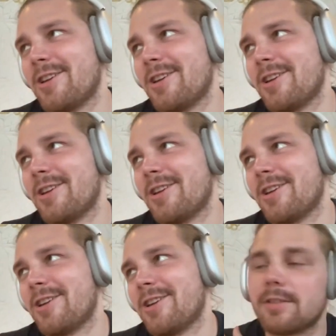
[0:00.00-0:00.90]
I'm
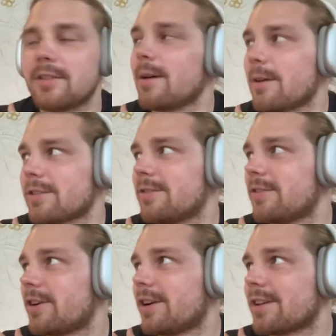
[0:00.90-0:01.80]
actually
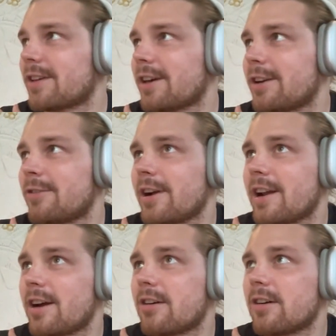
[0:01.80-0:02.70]
very excited
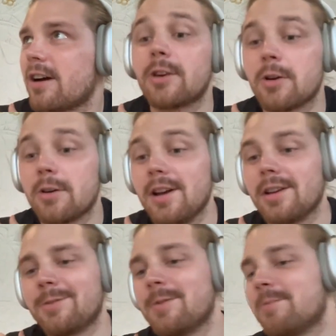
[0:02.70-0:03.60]
right now. So
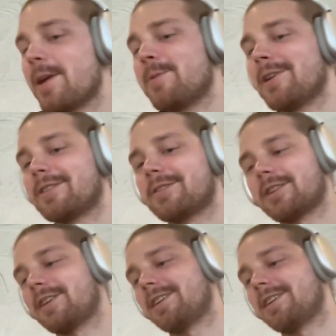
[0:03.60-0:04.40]
maybe as